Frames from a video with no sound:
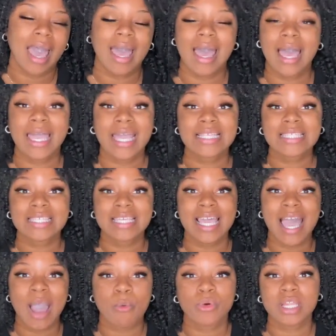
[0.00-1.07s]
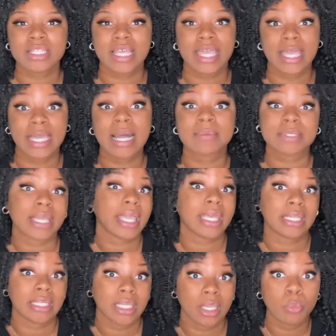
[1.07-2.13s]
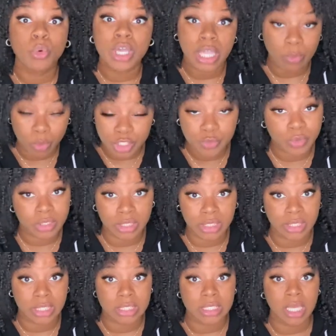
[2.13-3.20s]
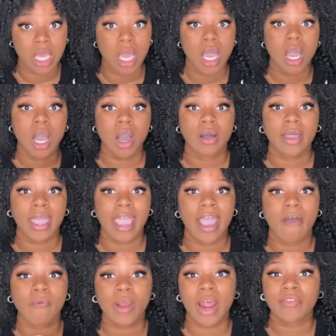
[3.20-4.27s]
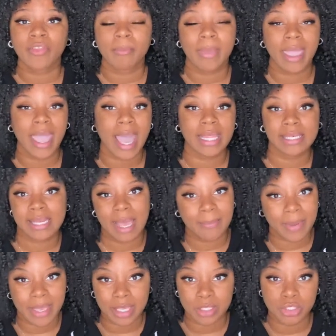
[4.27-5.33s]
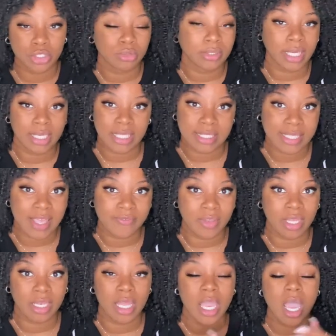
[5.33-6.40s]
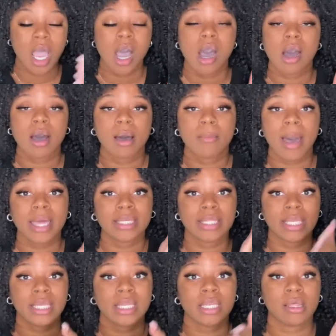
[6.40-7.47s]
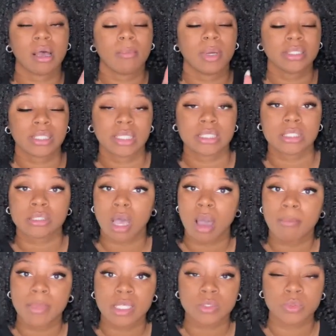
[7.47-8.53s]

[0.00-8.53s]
I guess I want to say it comes in handy, which it really does. Okay, right off the bat, I did not pay $297. I did a monthly installments,